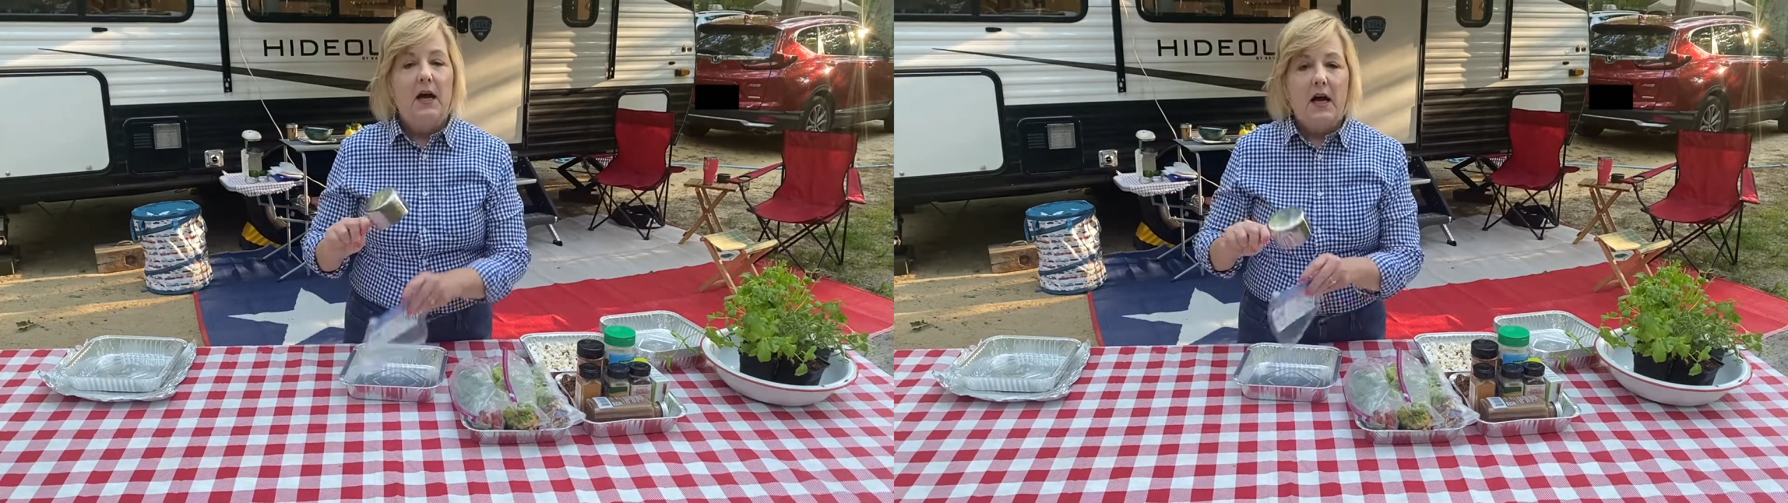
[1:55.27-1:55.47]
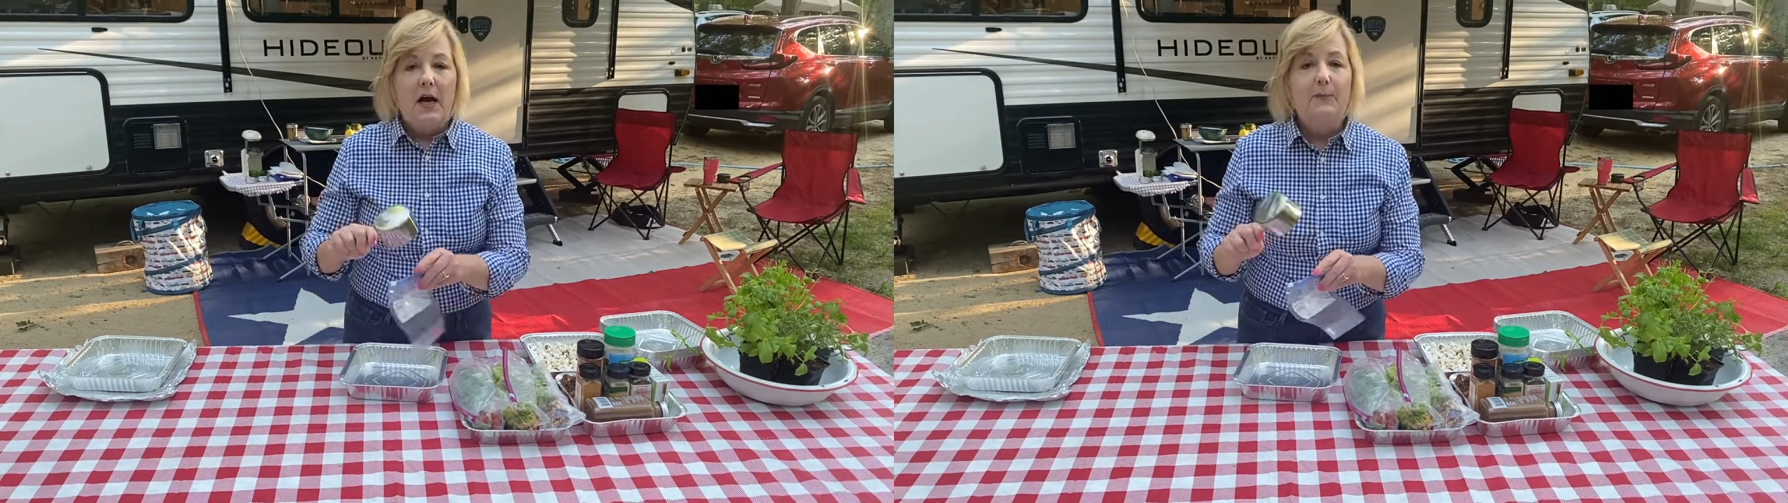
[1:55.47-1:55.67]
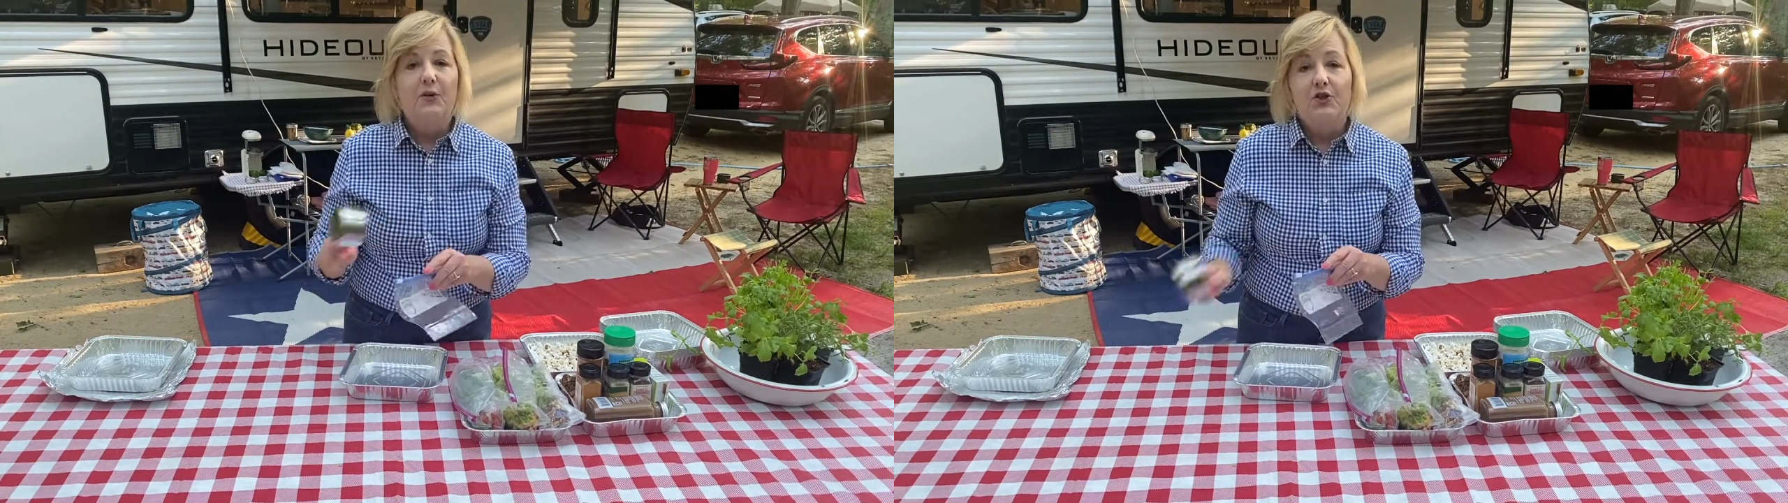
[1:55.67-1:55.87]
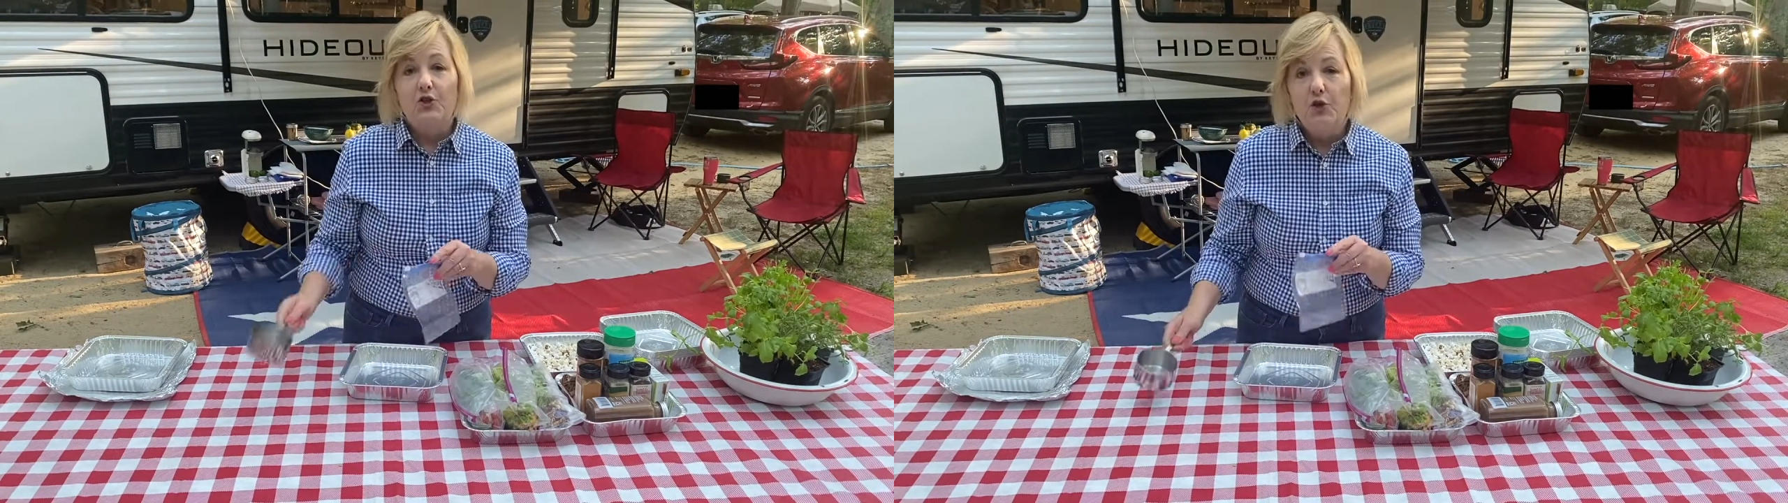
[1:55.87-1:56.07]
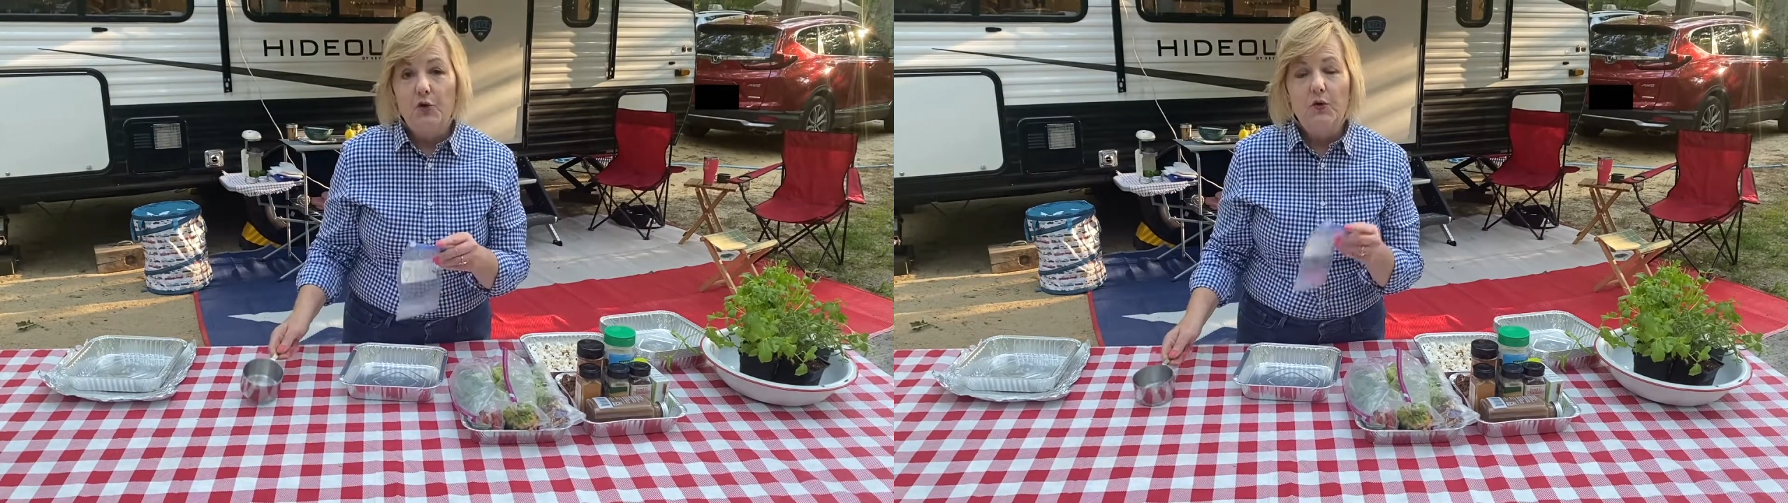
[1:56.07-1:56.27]
I put
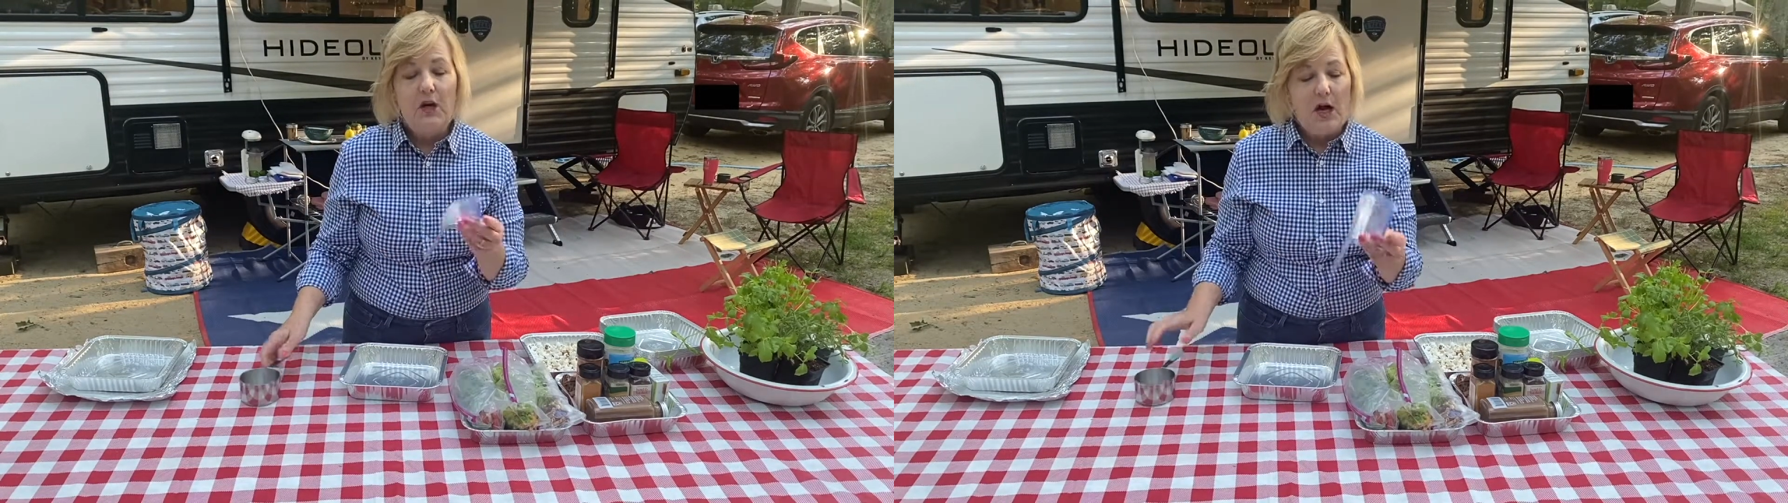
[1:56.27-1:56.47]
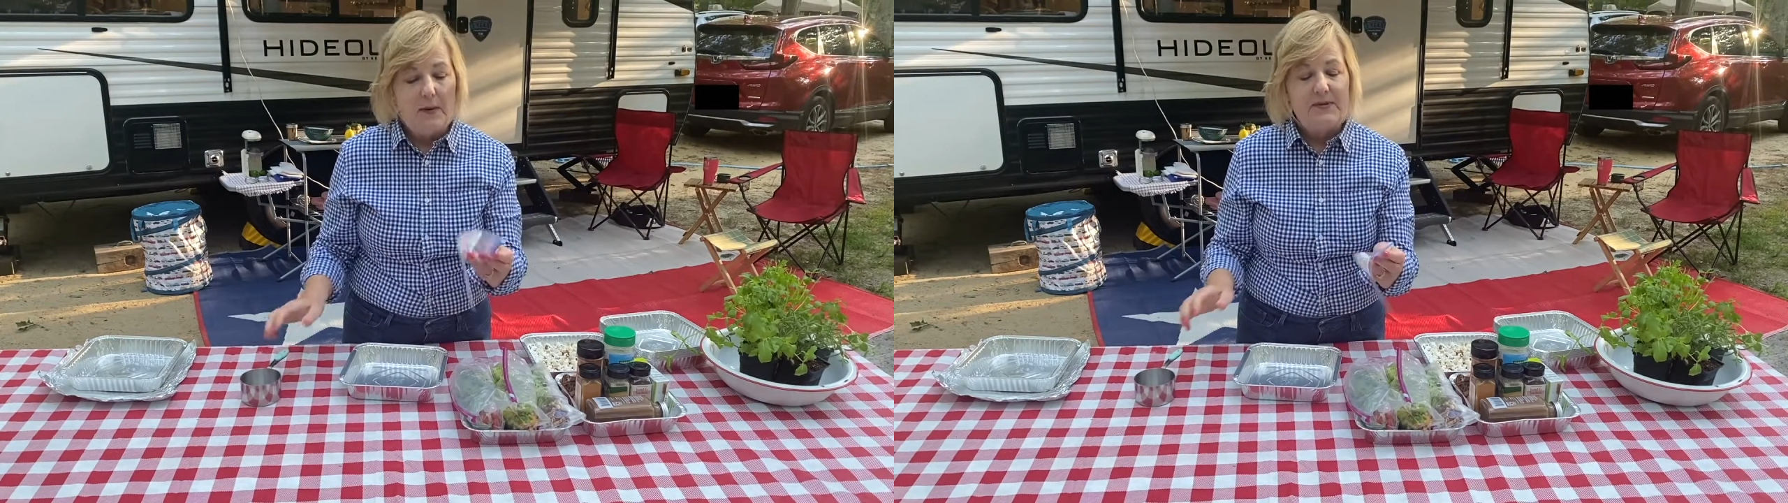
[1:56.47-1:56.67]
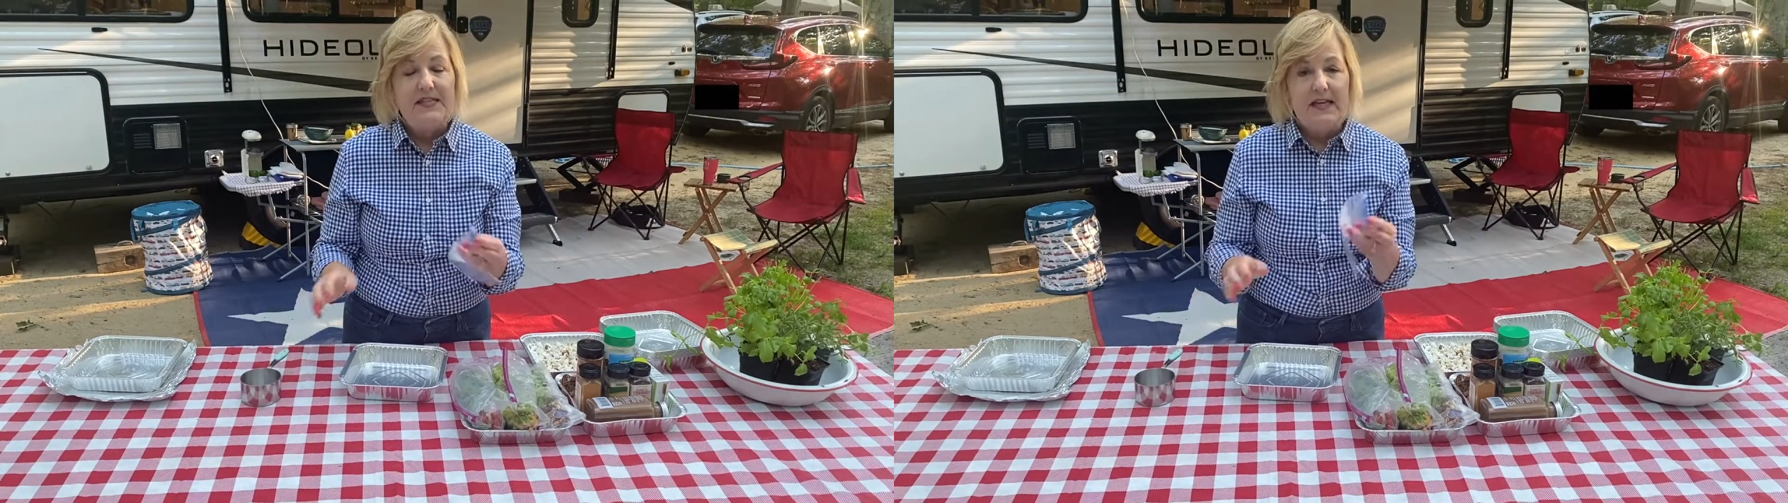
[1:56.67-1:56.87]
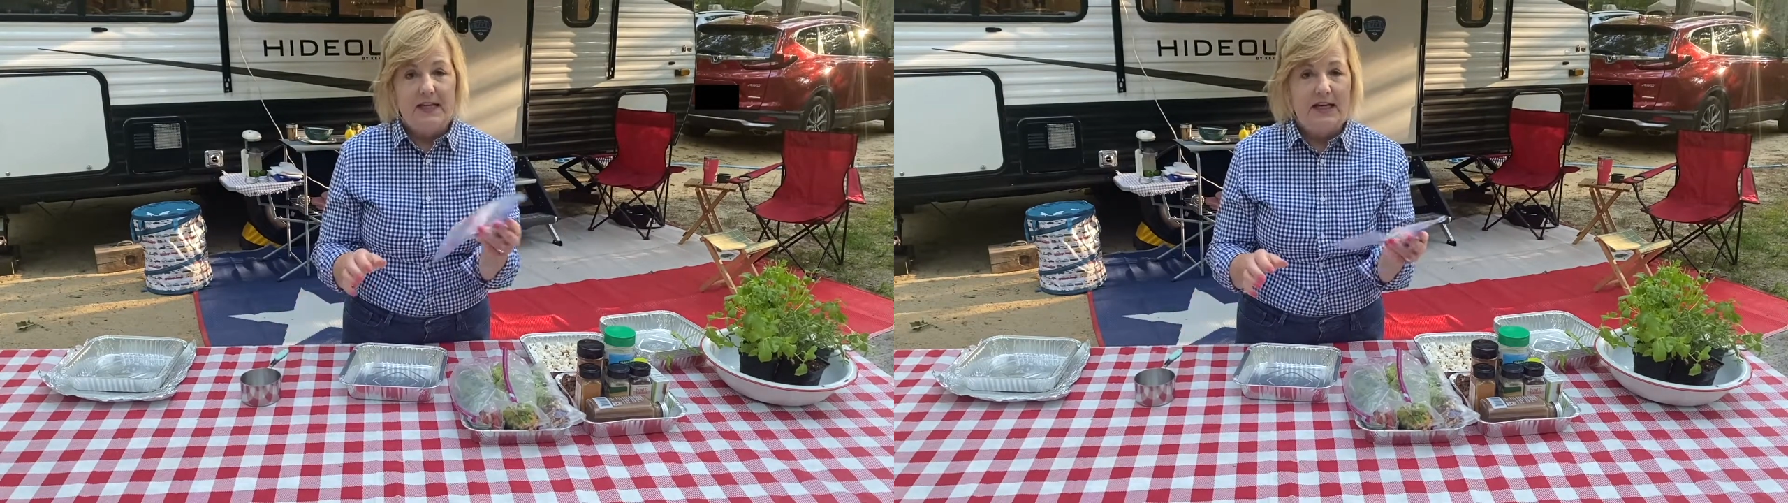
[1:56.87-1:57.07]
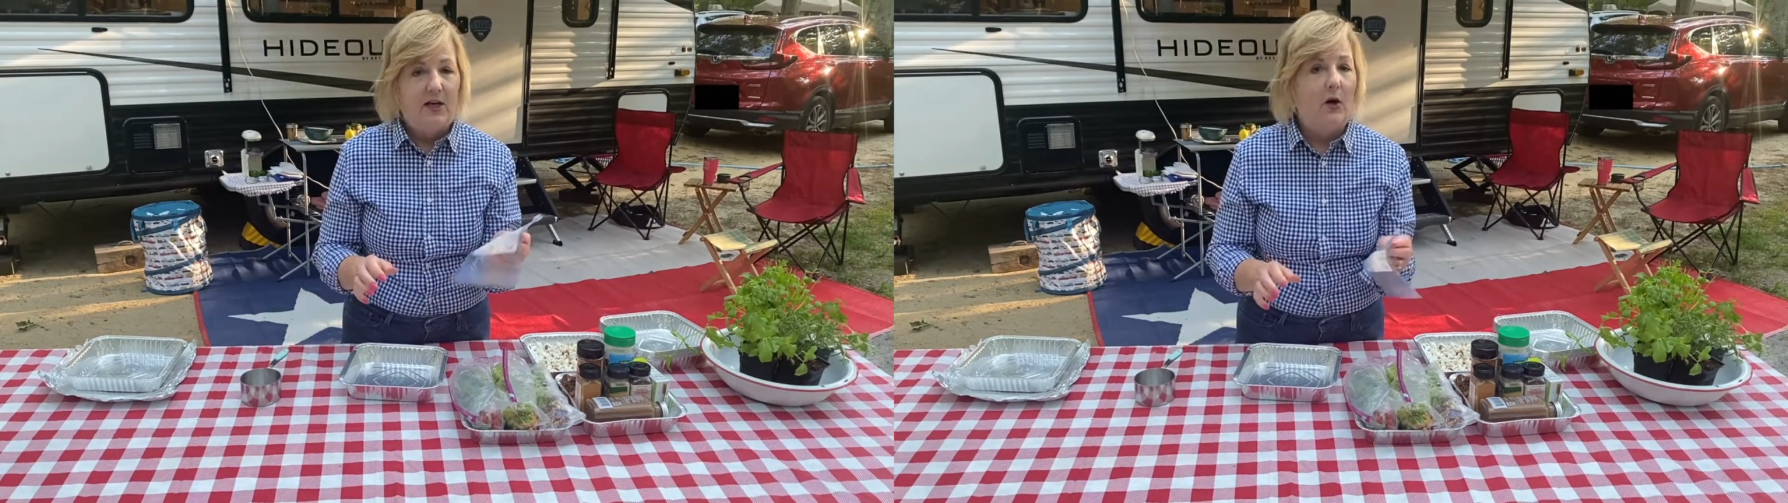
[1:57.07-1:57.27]
2 cups in
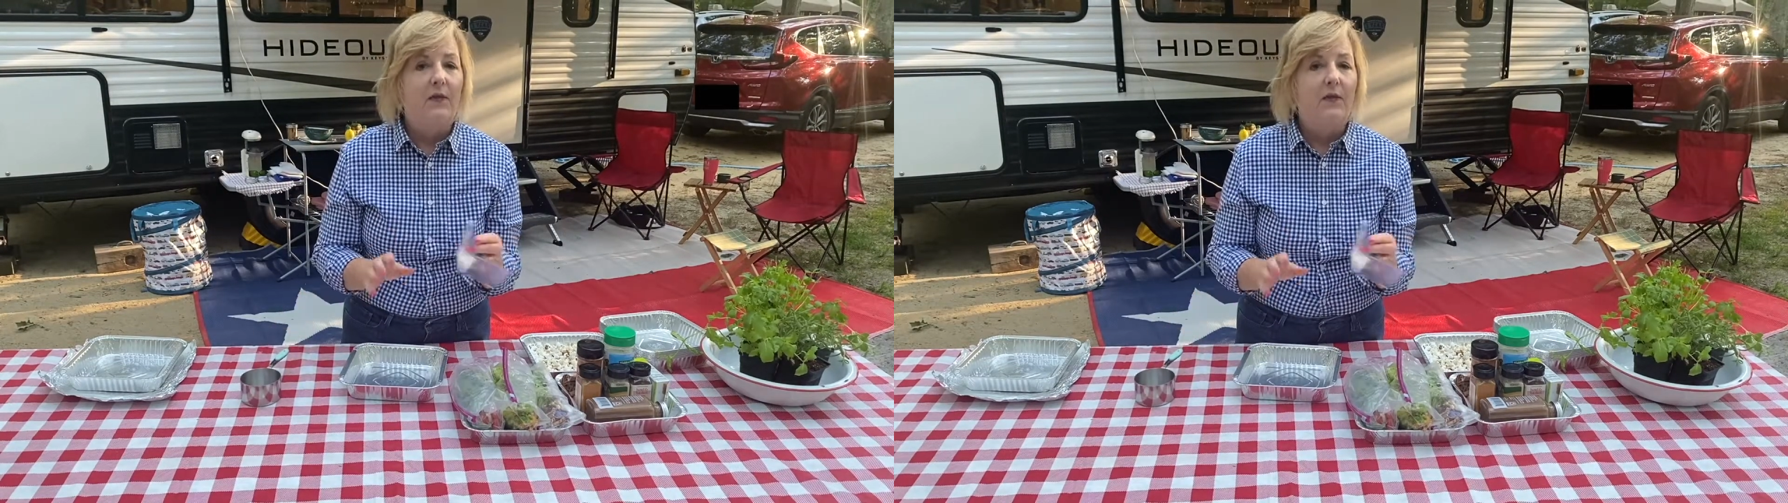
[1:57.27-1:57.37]
here.